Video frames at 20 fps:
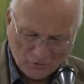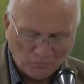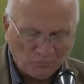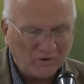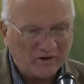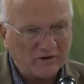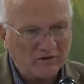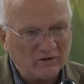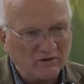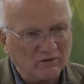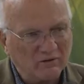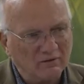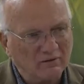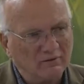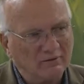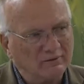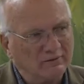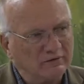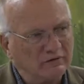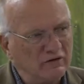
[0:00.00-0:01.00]
When
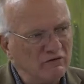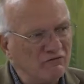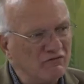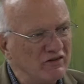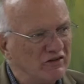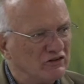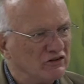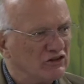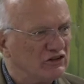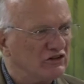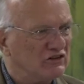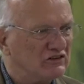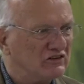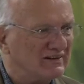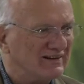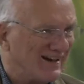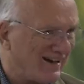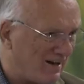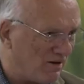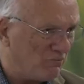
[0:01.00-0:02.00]
divisions
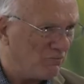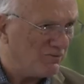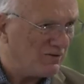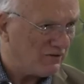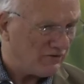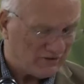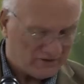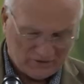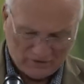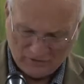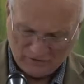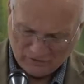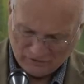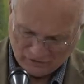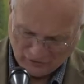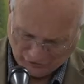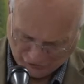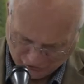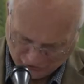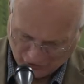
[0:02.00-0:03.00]
come within
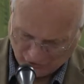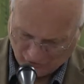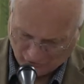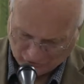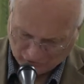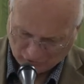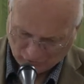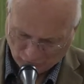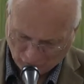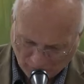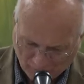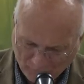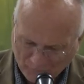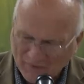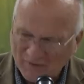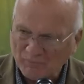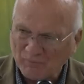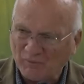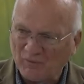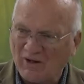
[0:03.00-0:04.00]
the church, where
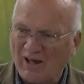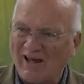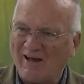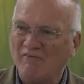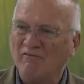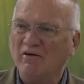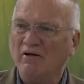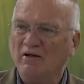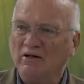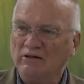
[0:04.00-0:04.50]
people have